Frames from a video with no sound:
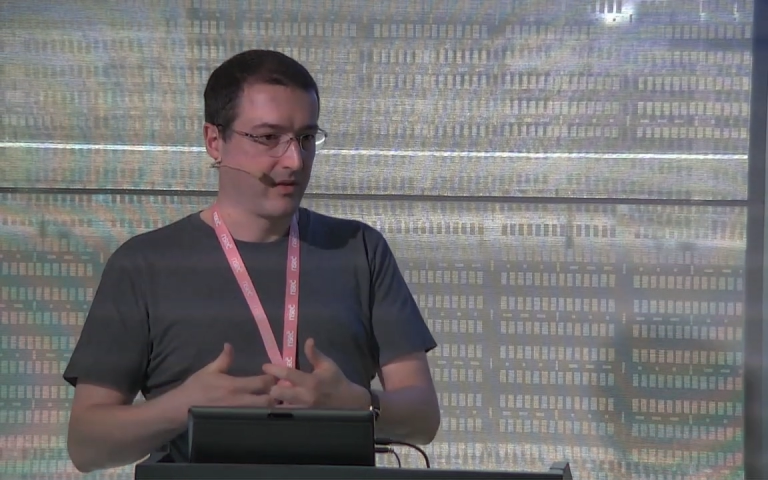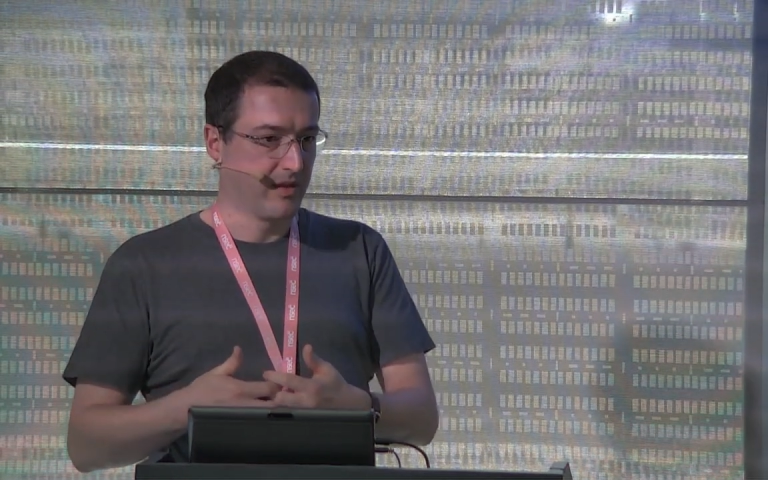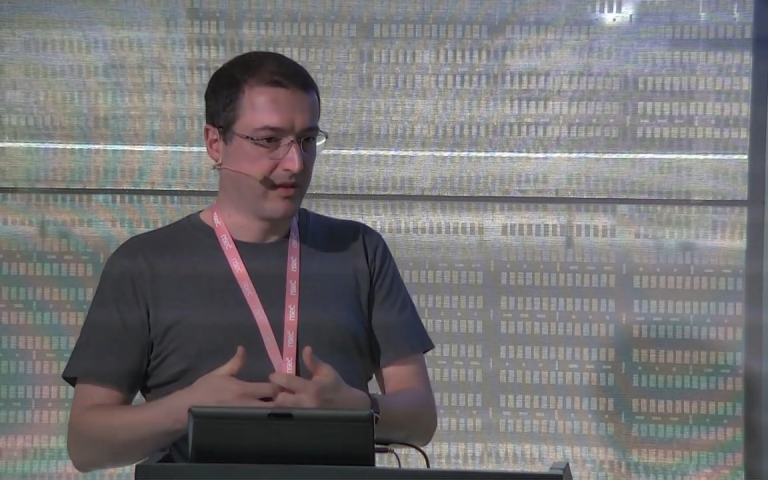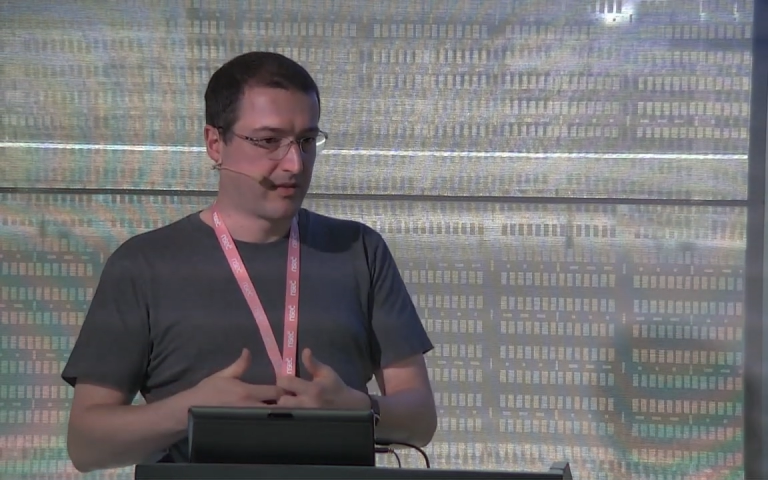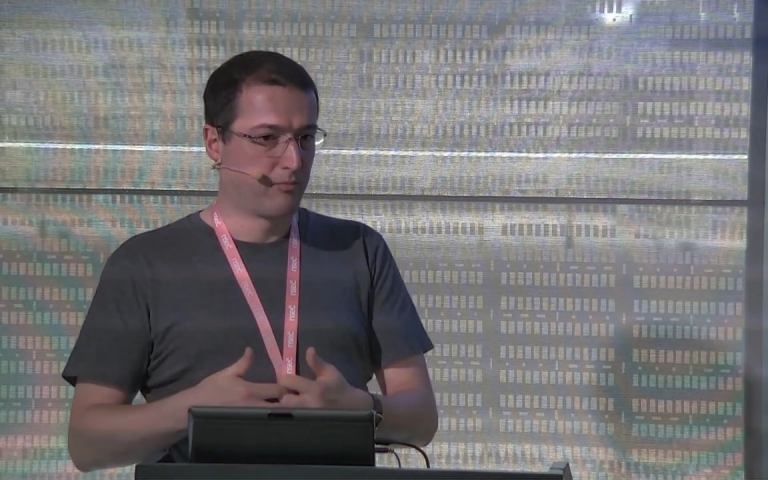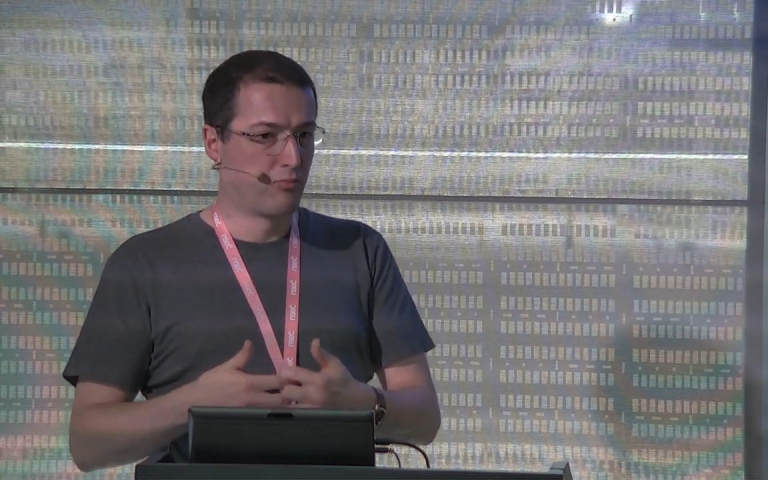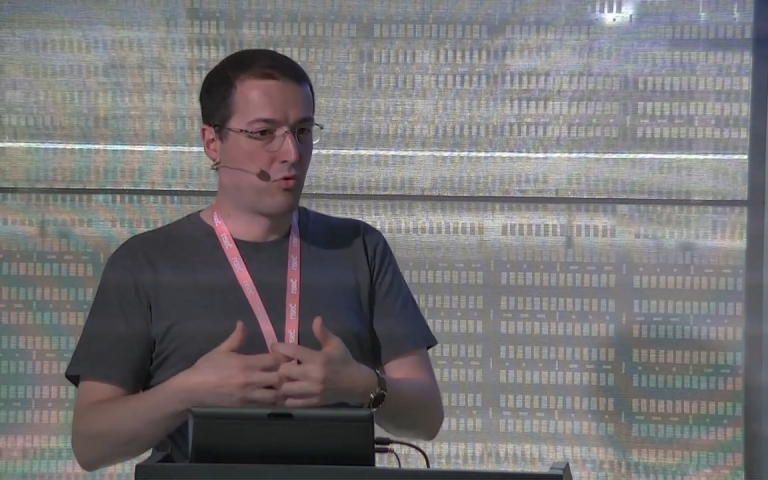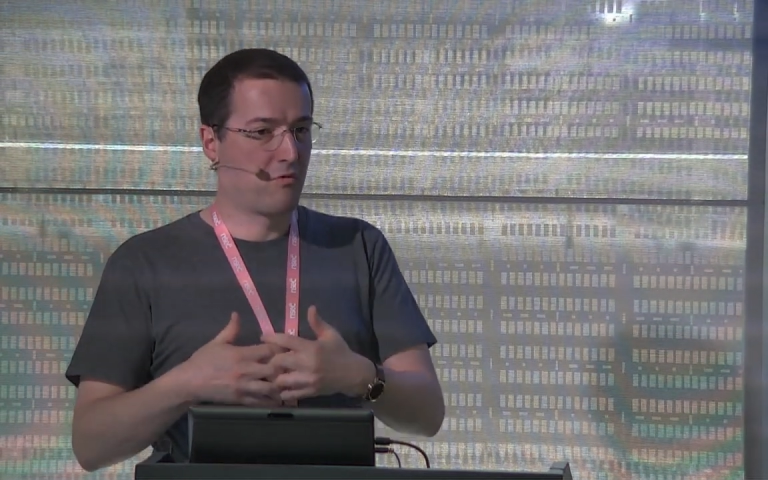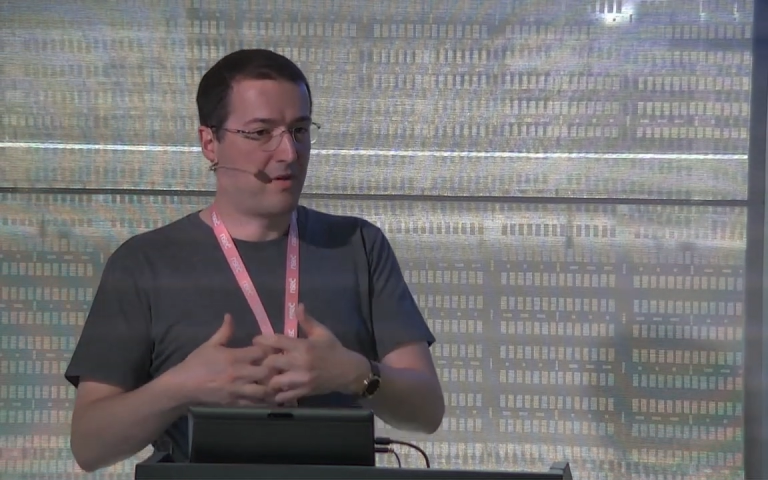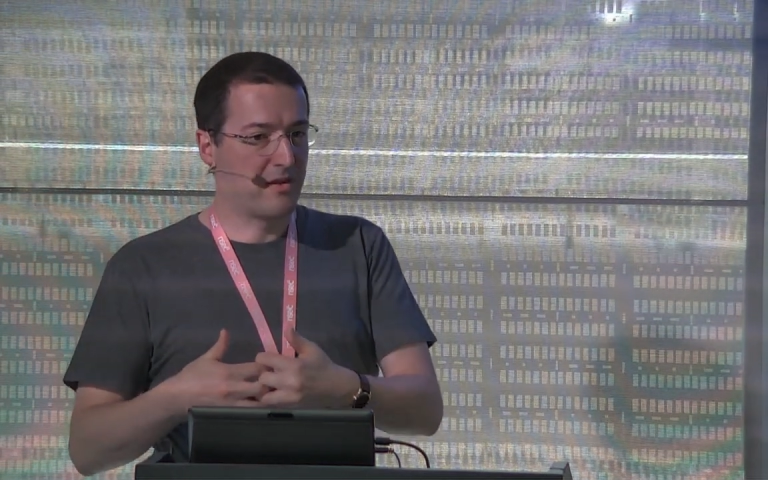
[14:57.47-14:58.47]
It
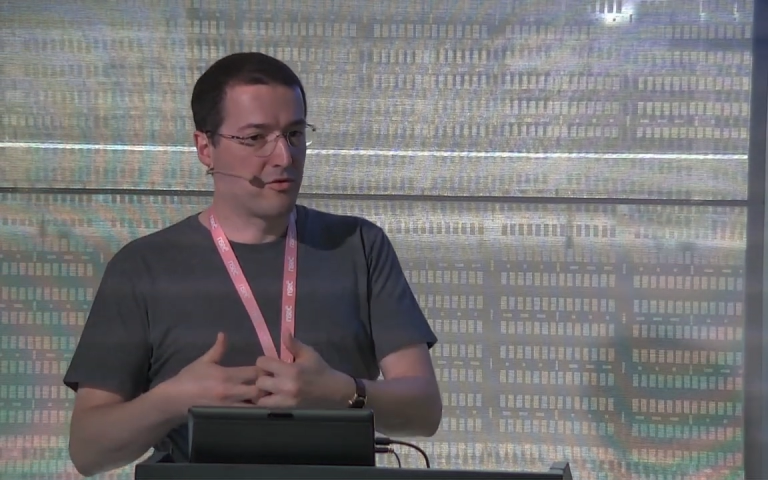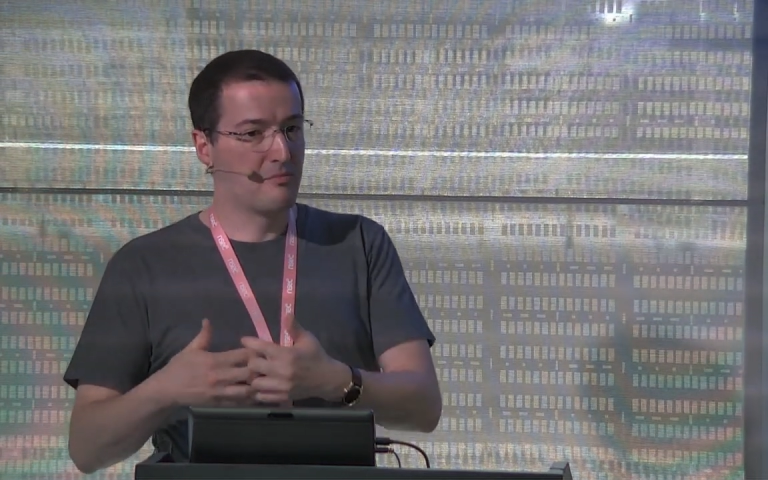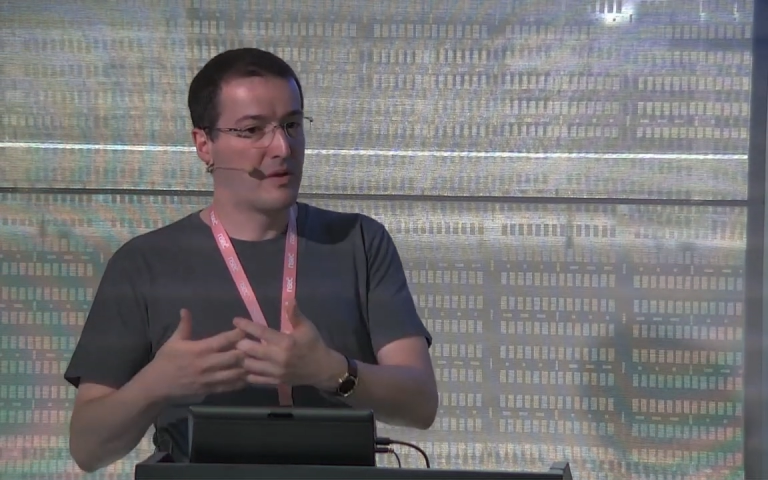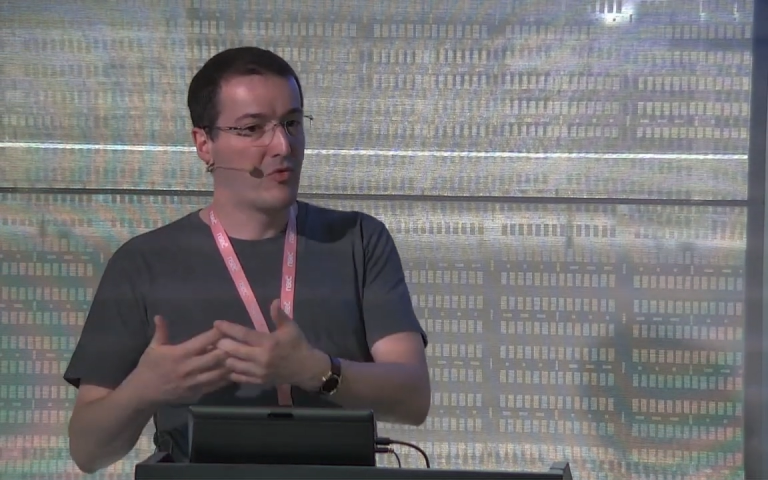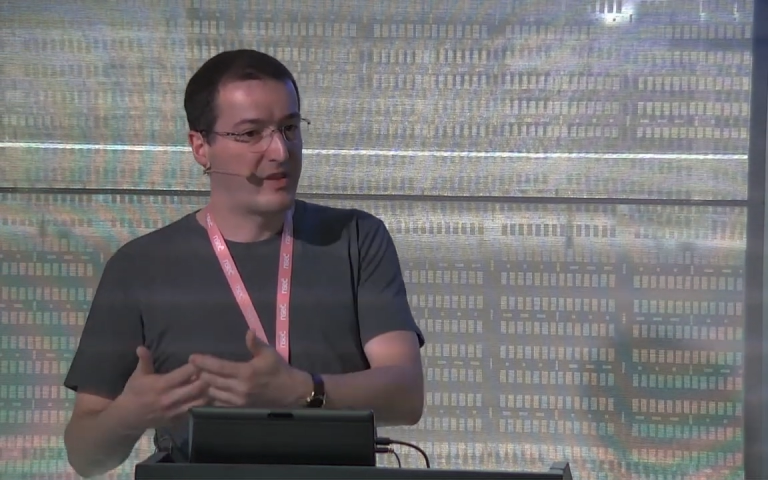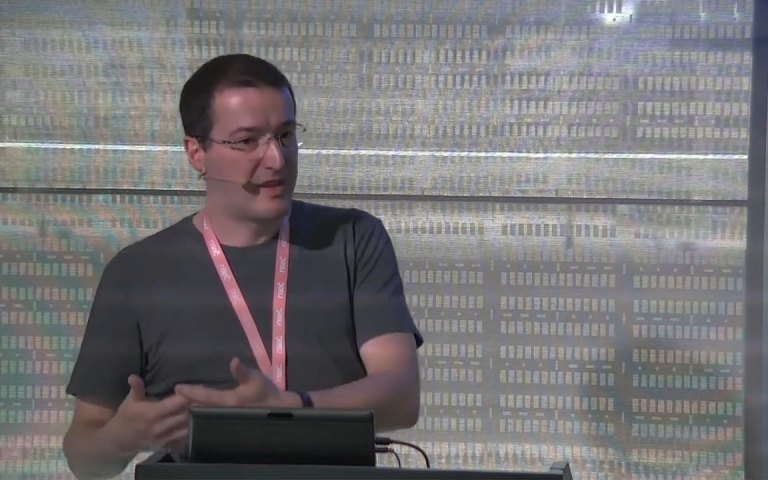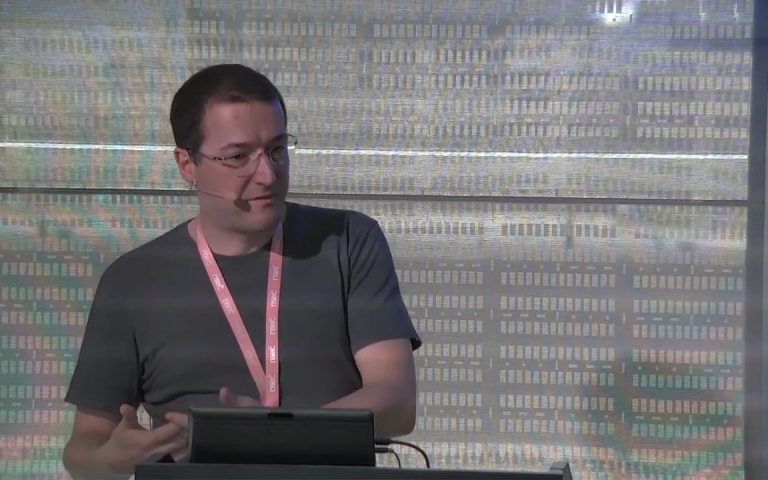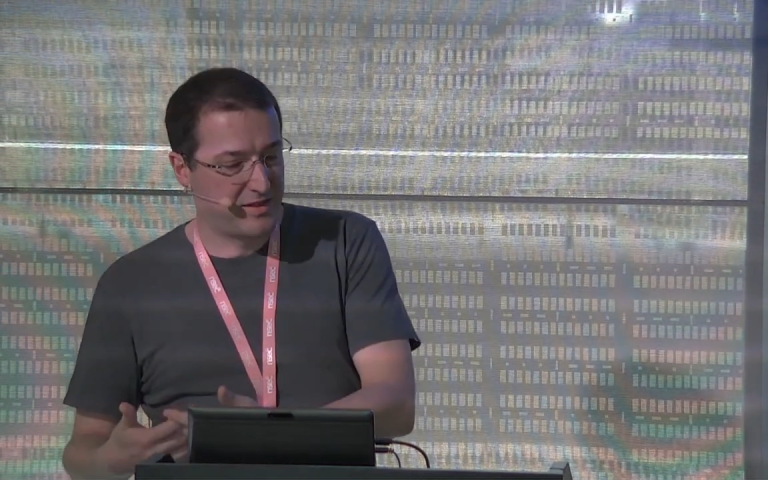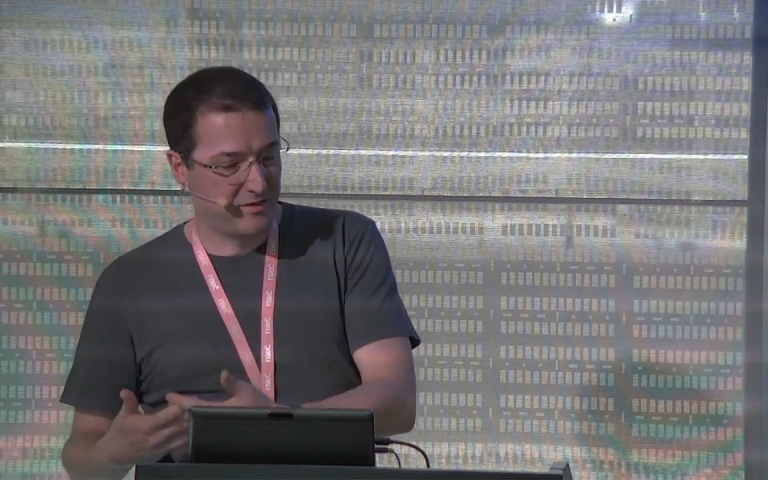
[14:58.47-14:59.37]
provides the memory safety